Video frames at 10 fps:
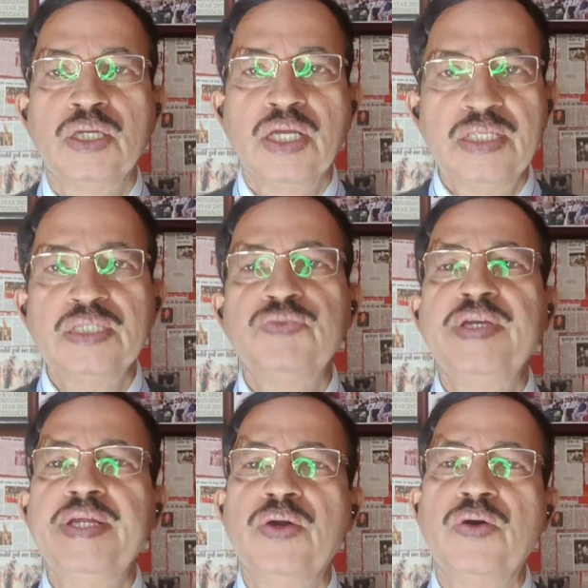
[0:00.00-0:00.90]
In this
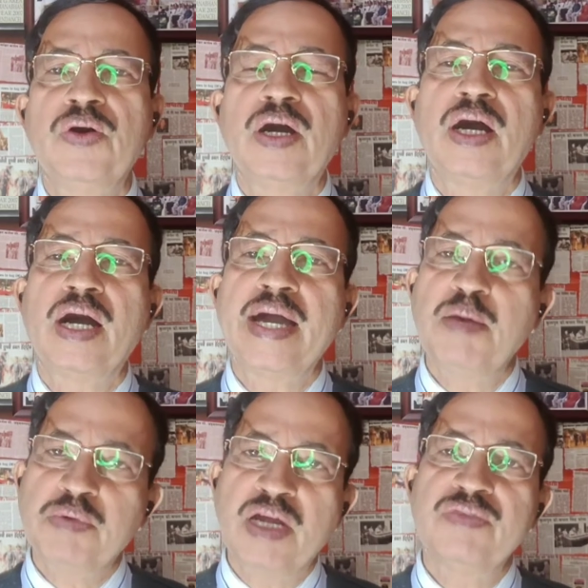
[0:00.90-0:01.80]
video, I
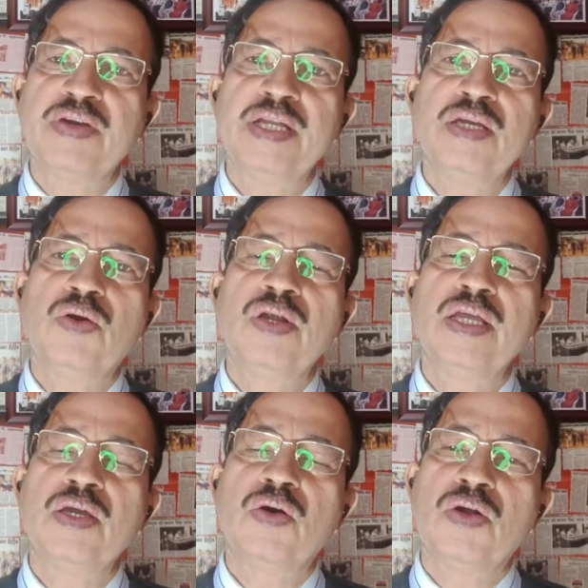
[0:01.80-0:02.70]
am confining
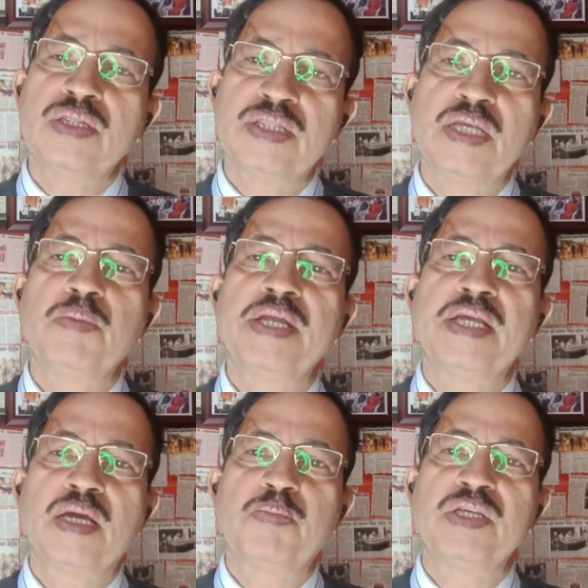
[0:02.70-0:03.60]
only on
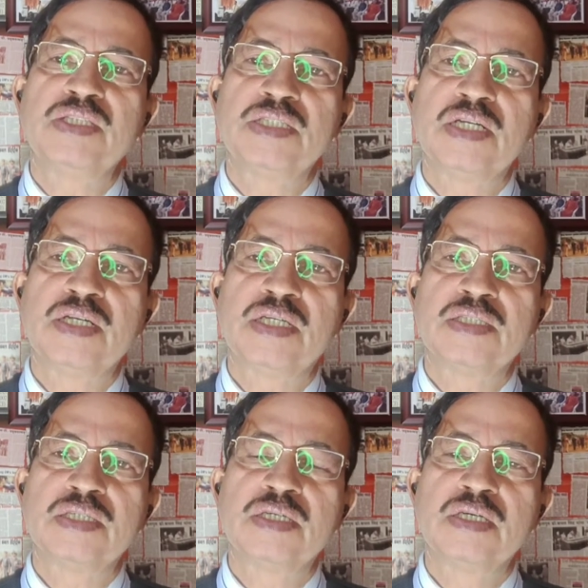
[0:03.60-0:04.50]
thematic appreciation
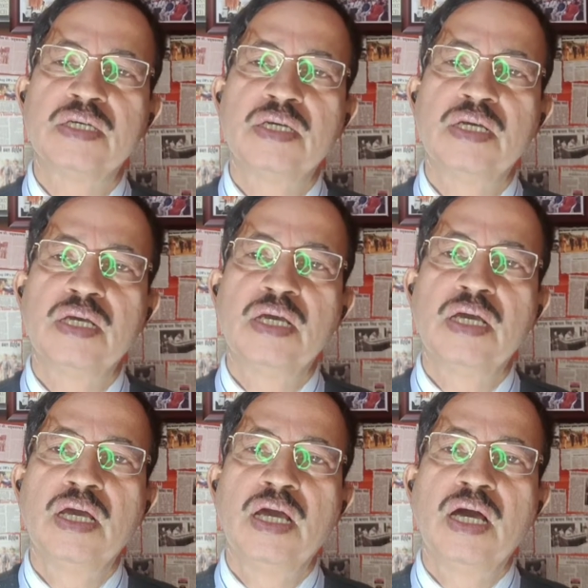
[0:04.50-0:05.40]
test.
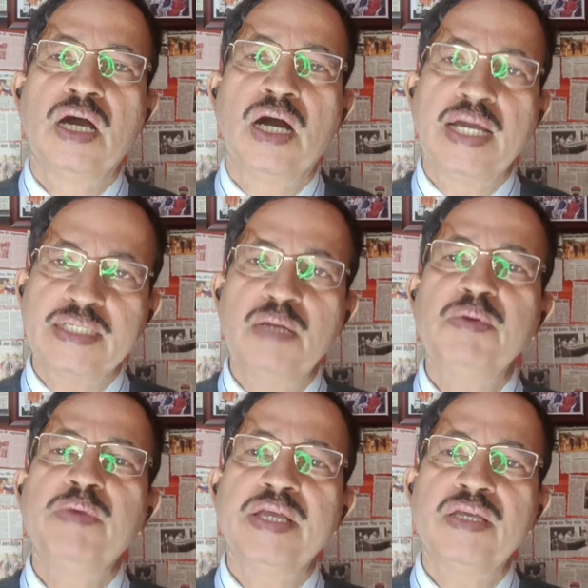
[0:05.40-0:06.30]
I shall
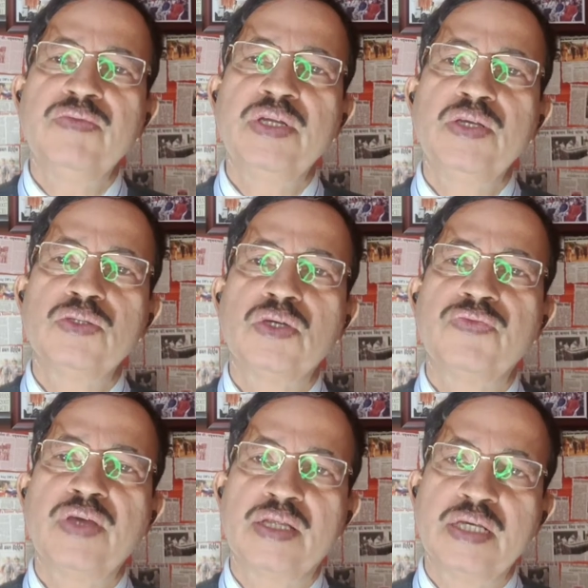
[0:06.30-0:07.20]
be making videos
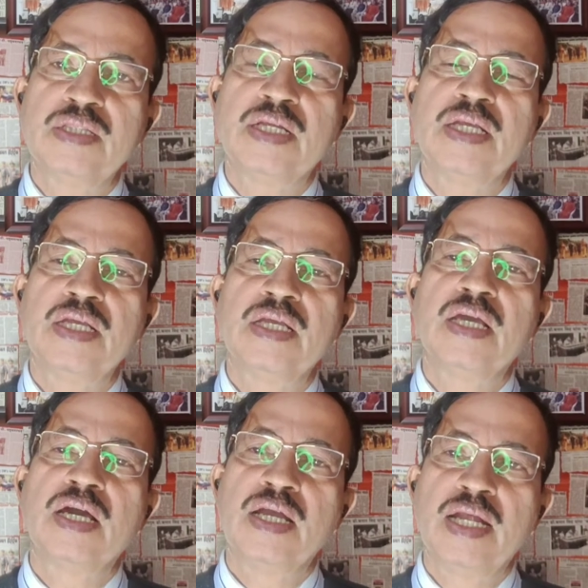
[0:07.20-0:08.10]
of the other 3
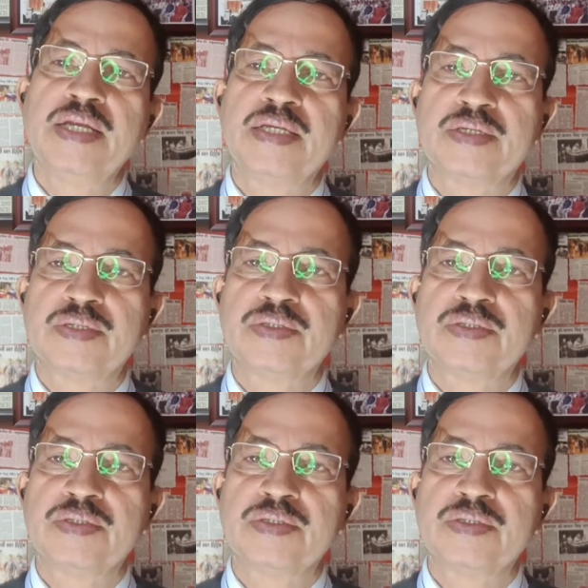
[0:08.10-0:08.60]
later.